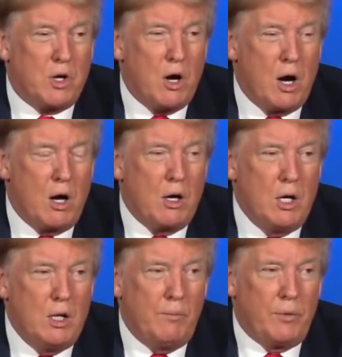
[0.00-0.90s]
are,
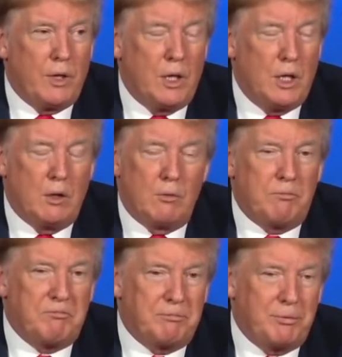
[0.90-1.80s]
you know,
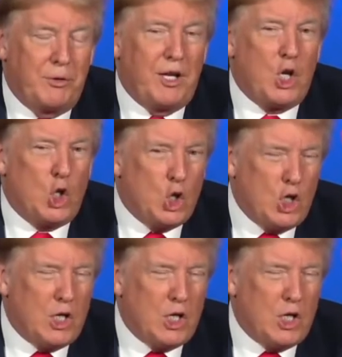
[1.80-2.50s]
pretty good.